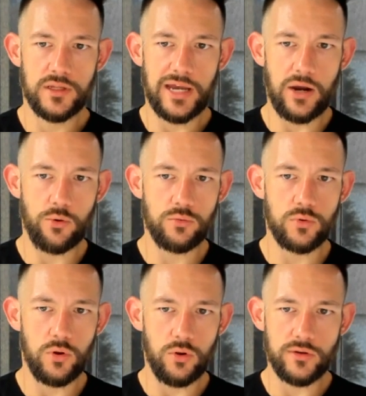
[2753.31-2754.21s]
Our
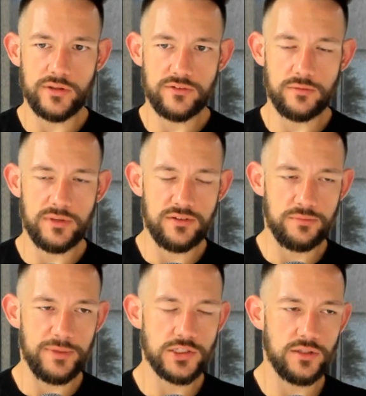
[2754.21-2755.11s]
role is to be
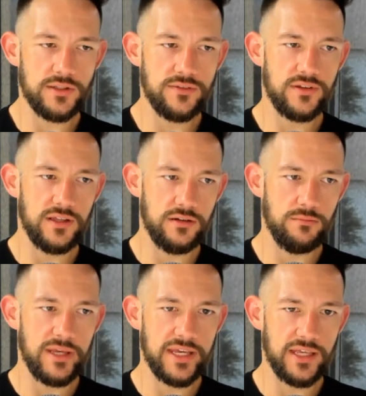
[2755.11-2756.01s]
specialist
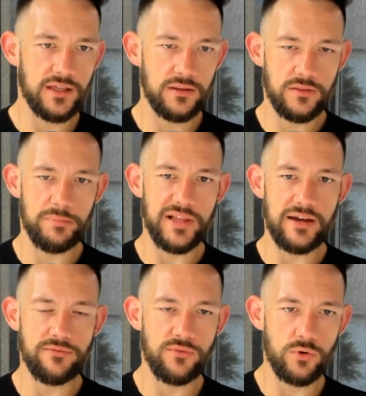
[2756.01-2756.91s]
in making the
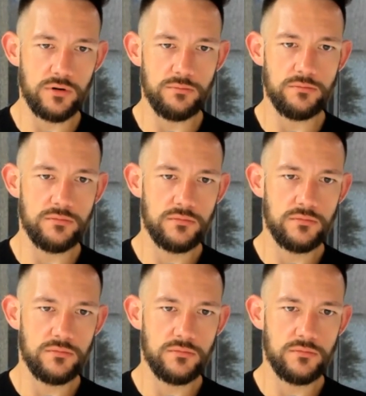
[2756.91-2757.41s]
platform,